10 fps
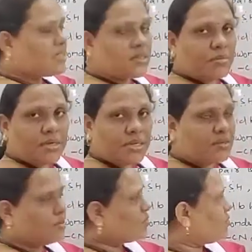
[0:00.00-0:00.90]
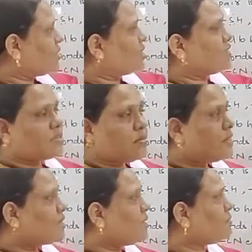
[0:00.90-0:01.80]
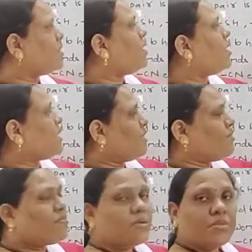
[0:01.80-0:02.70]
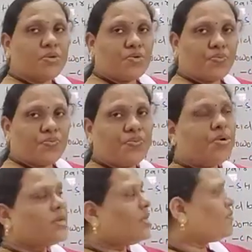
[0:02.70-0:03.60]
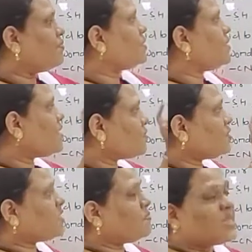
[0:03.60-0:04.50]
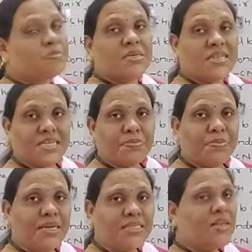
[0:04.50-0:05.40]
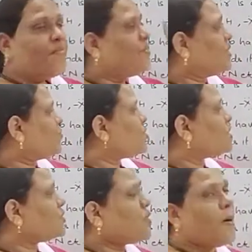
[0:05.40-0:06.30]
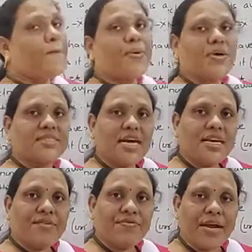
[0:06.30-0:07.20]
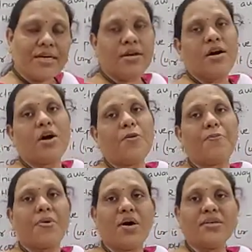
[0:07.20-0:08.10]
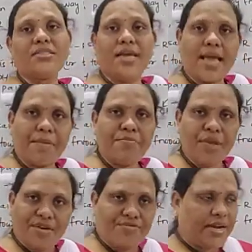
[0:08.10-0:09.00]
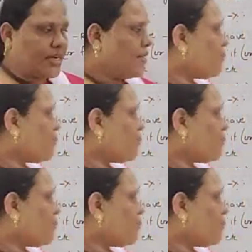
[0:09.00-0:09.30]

system it gives, towards the system it gives, or away from the group. If the electron displacement takes place, it is known as a plus R effect or plus M effect.